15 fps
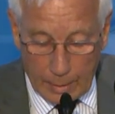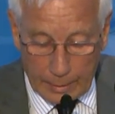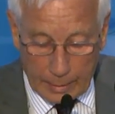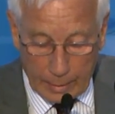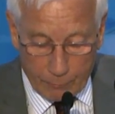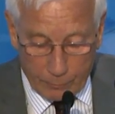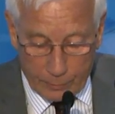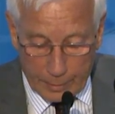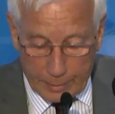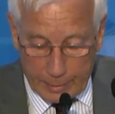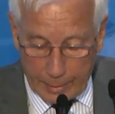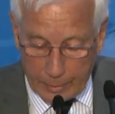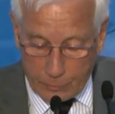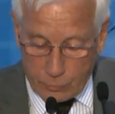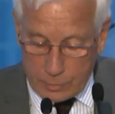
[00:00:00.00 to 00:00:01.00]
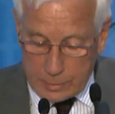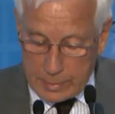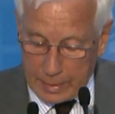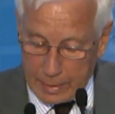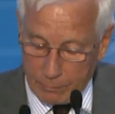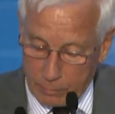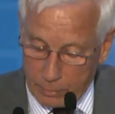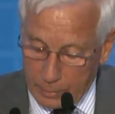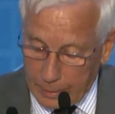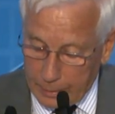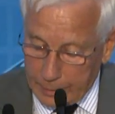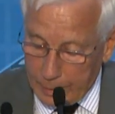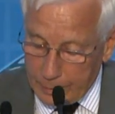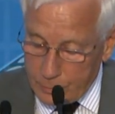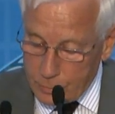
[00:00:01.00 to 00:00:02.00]
Given the dangerous level that
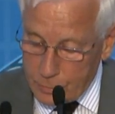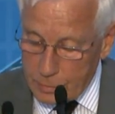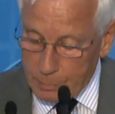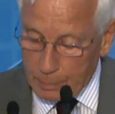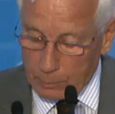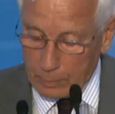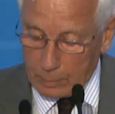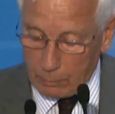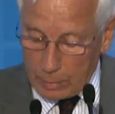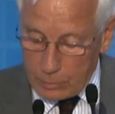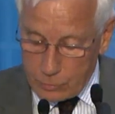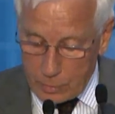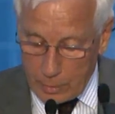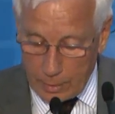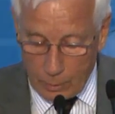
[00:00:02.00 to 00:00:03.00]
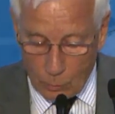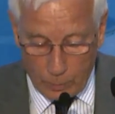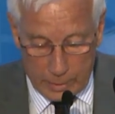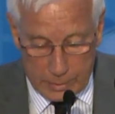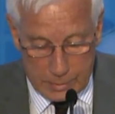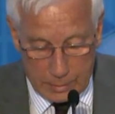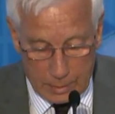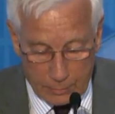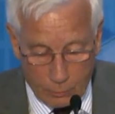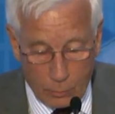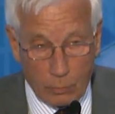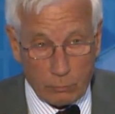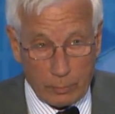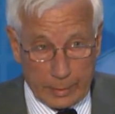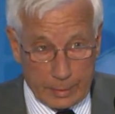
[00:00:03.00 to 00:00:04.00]
tensions between Russia and the West have
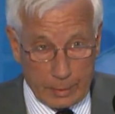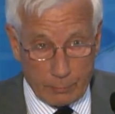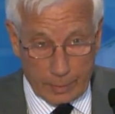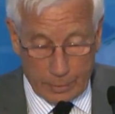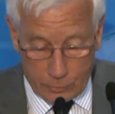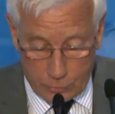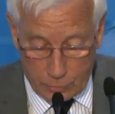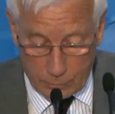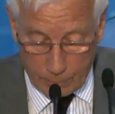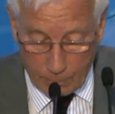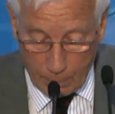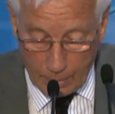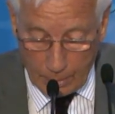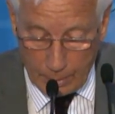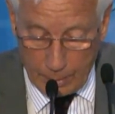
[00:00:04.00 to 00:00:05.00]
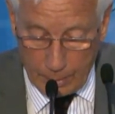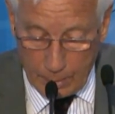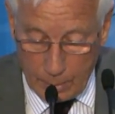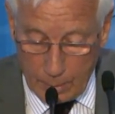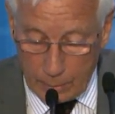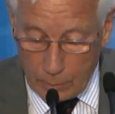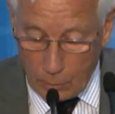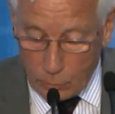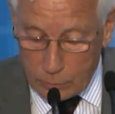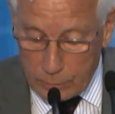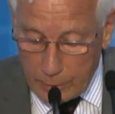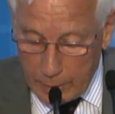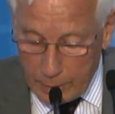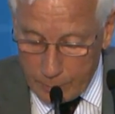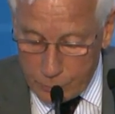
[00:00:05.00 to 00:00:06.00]
already reached, no
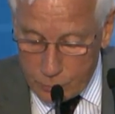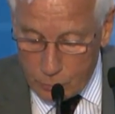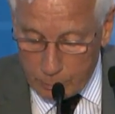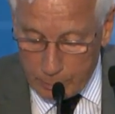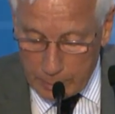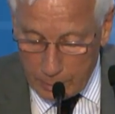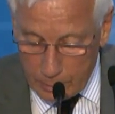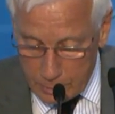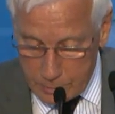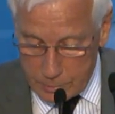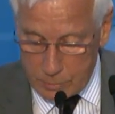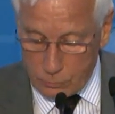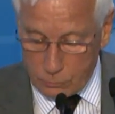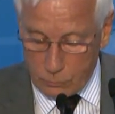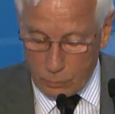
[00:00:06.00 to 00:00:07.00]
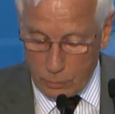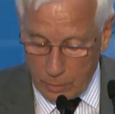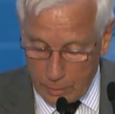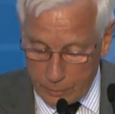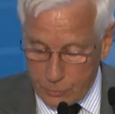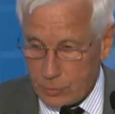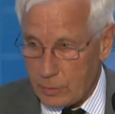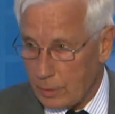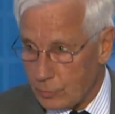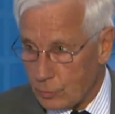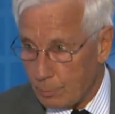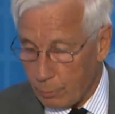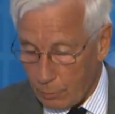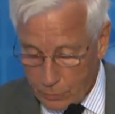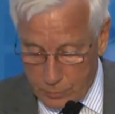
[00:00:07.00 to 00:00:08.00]
time should be lost to launch such a
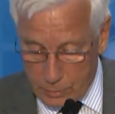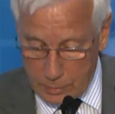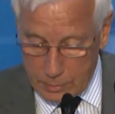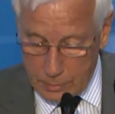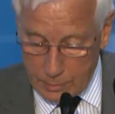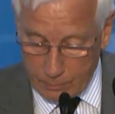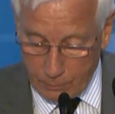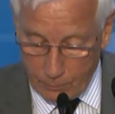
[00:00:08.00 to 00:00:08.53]
process.